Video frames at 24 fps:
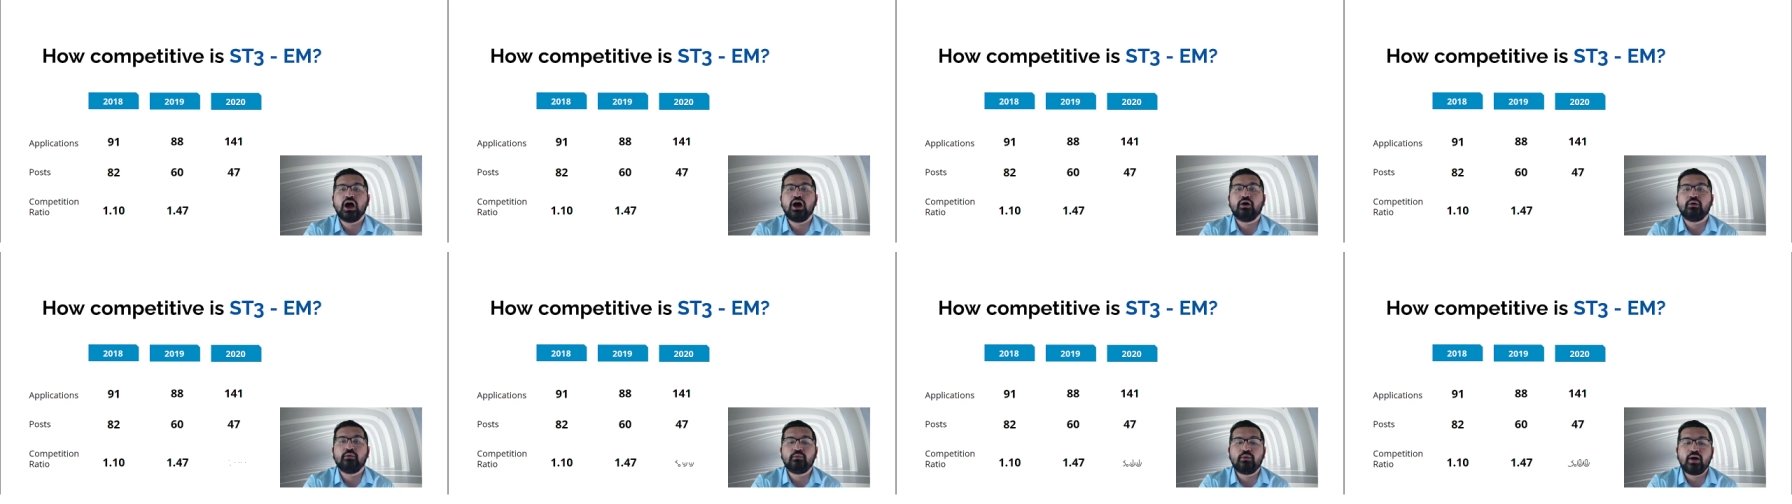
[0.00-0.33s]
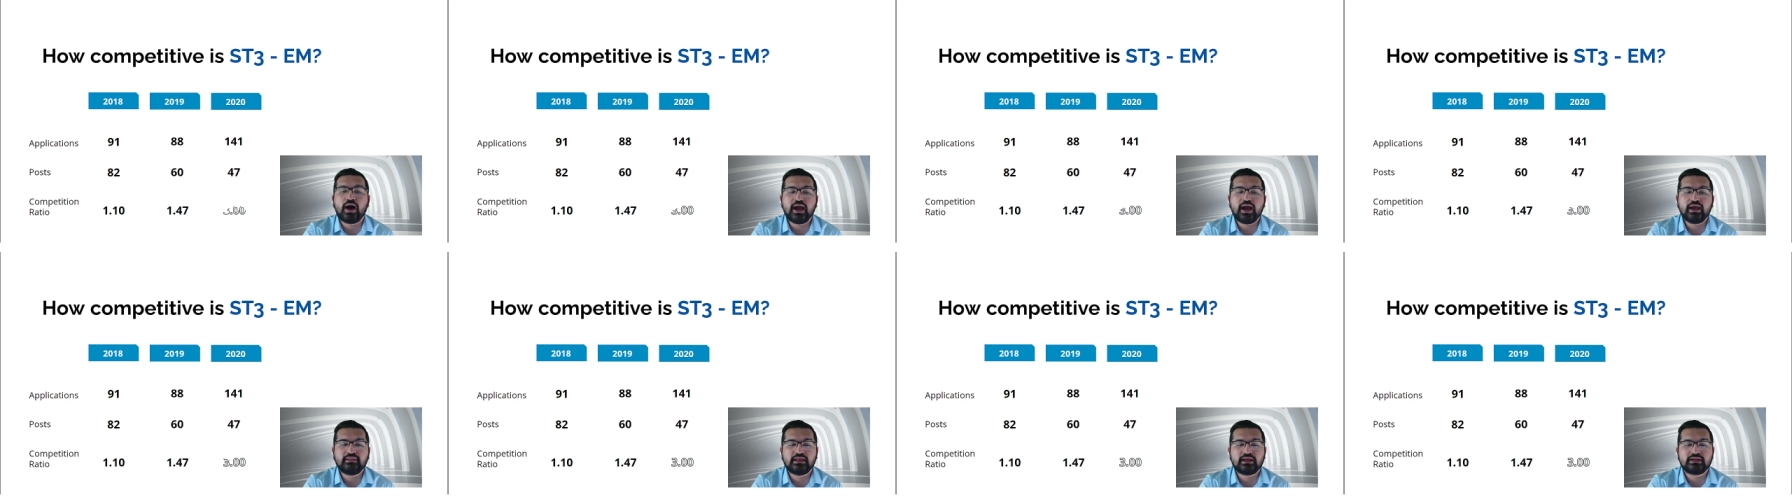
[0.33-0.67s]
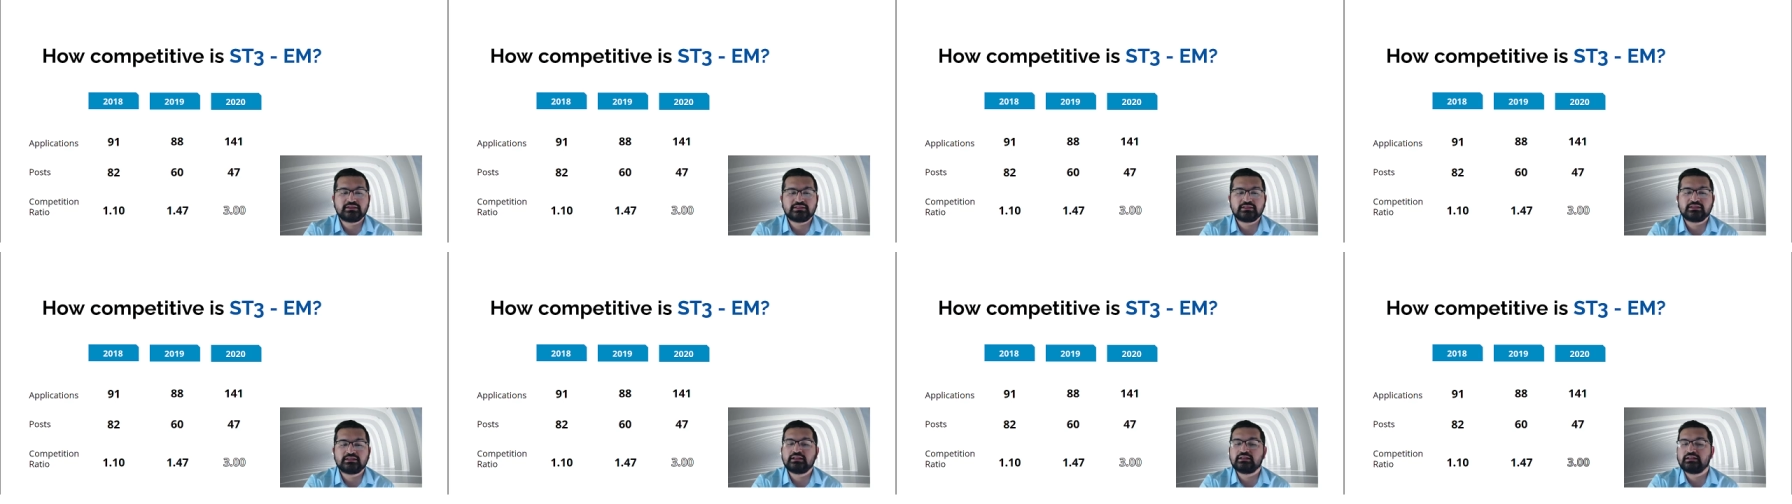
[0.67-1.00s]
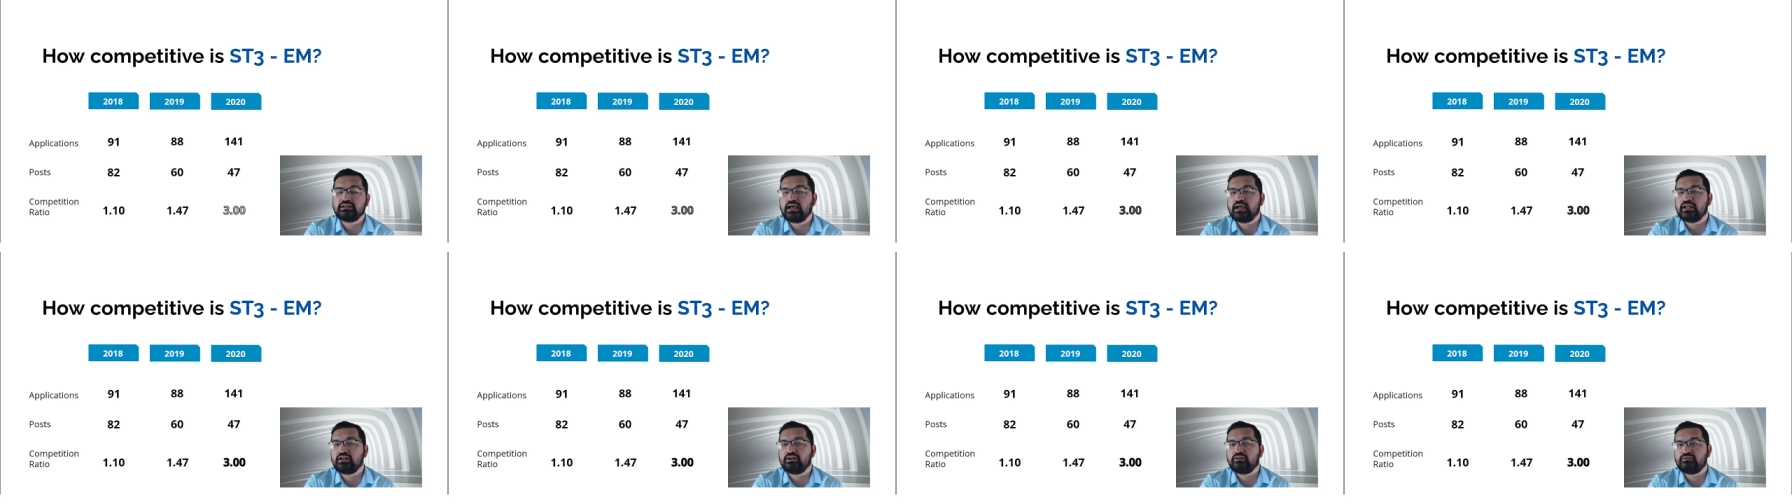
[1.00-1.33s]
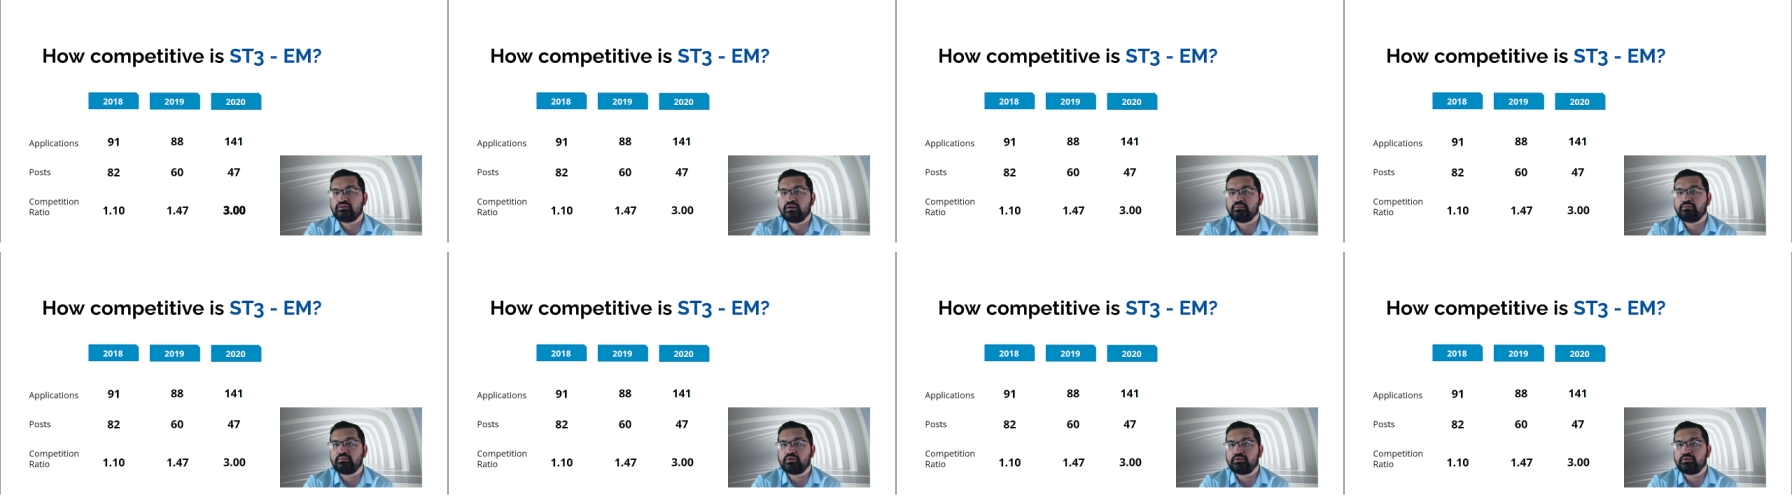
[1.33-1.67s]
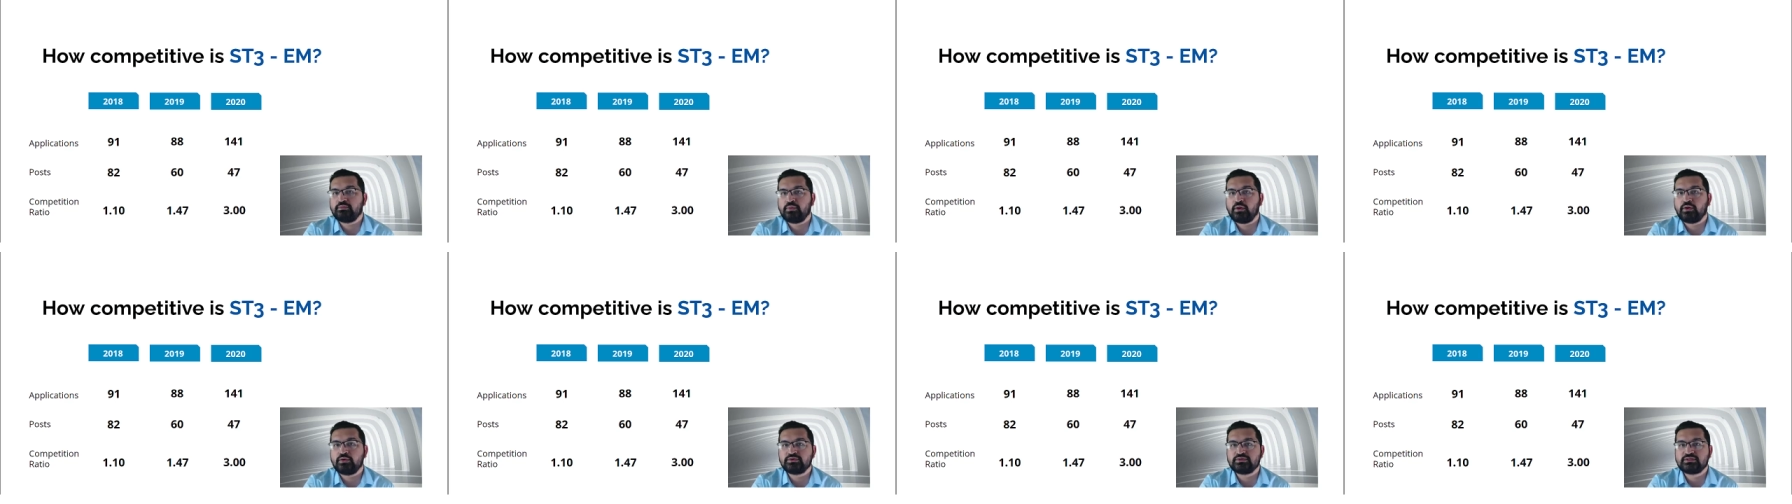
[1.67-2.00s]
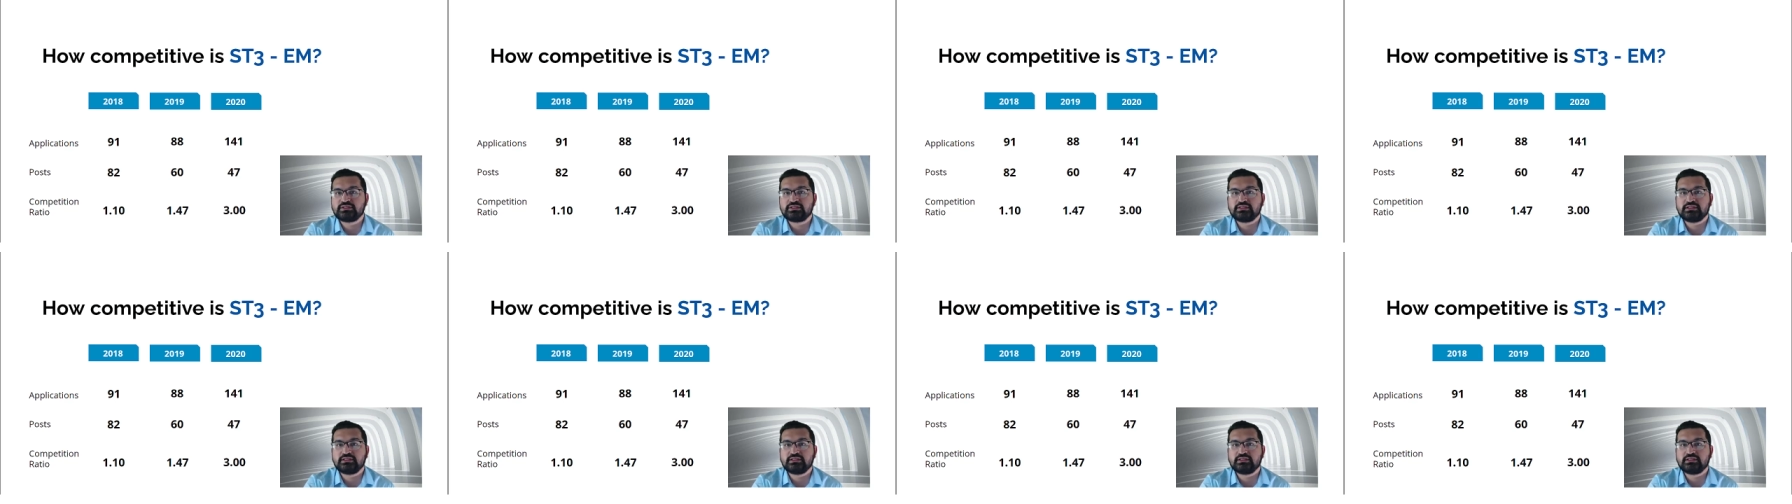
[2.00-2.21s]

why there's a decline of number of posts